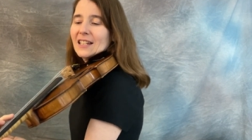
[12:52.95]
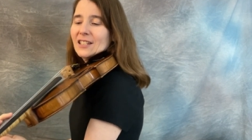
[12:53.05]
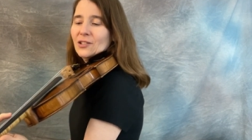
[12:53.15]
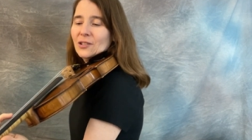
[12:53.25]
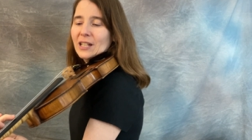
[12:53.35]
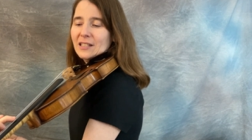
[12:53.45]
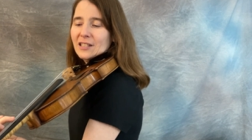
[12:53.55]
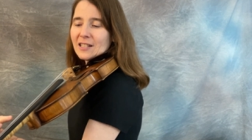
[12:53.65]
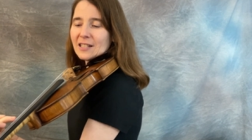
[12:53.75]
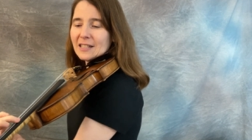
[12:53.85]
you could
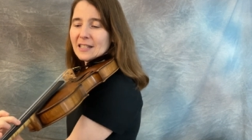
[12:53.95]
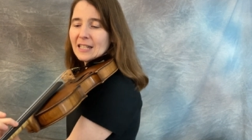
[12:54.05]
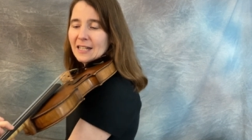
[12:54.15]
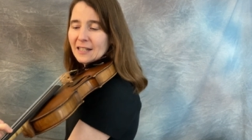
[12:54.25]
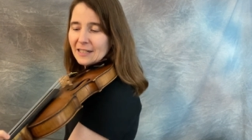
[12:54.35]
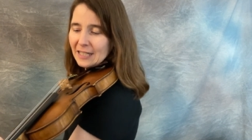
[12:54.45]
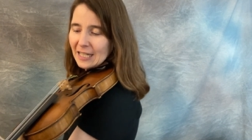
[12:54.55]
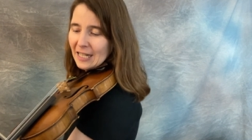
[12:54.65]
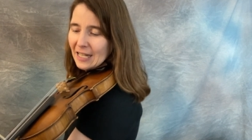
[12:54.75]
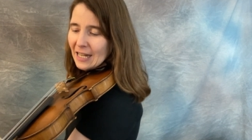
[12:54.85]
just see
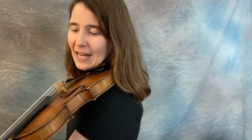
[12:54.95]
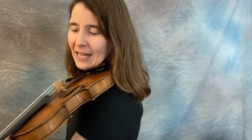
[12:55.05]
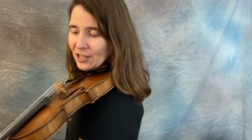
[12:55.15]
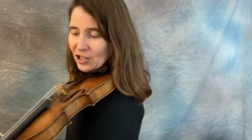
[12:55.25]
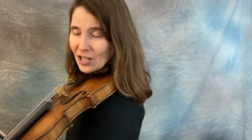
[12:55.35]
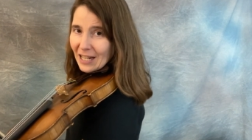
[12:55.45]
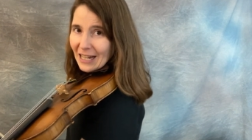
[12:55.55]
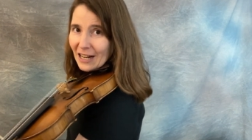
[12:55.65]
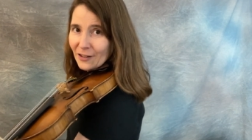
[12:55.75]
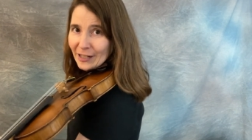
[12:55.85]
C and
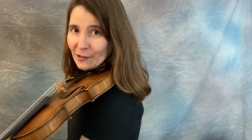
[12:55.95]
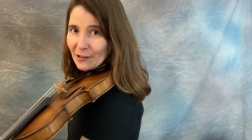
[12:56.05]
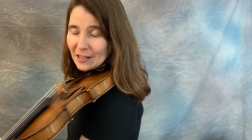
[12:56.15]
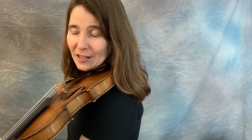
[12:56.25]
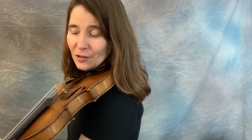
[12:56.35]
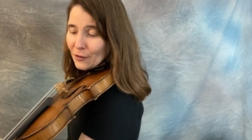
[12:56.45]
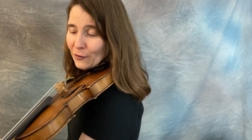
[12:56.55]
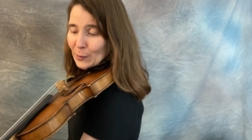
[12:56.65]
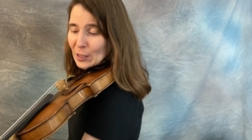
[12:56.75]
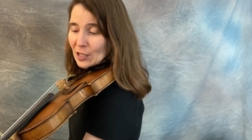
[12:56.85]
G are right across the string
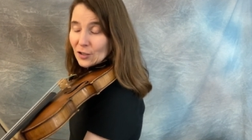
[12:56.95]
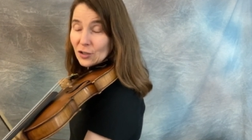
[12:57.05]
from each other.